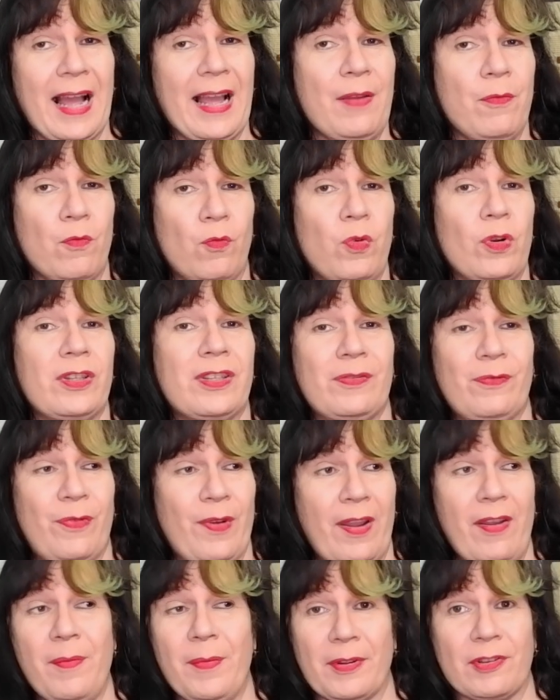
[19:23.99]
I would
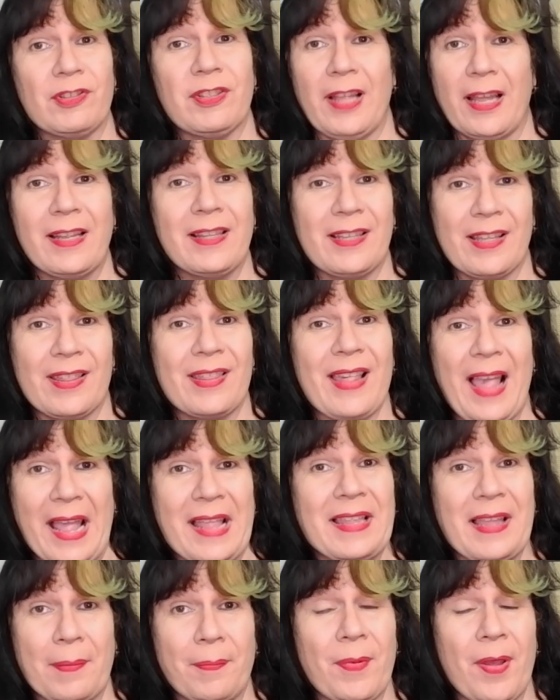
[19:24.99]
very much like to
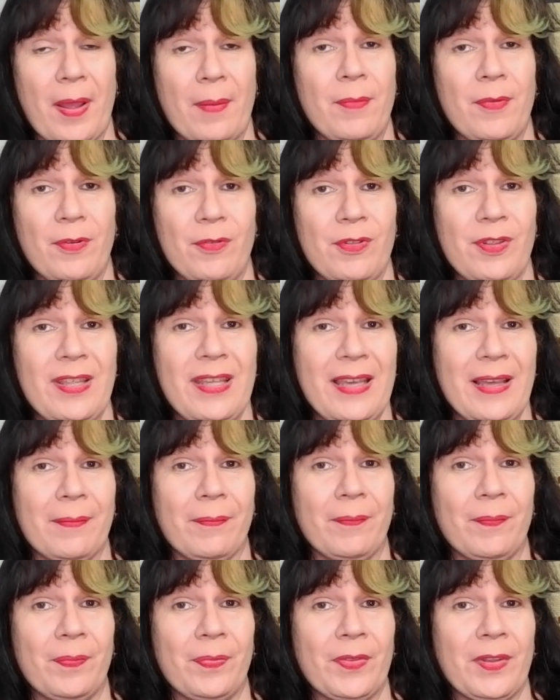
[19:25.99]
set up a
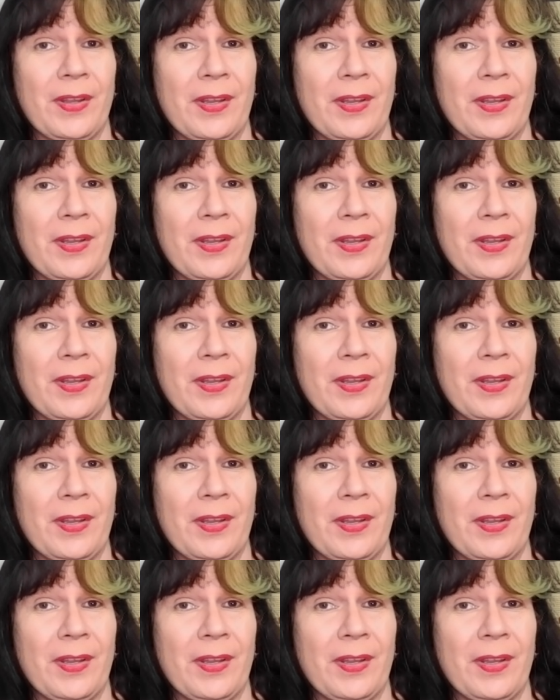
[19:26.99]
museum.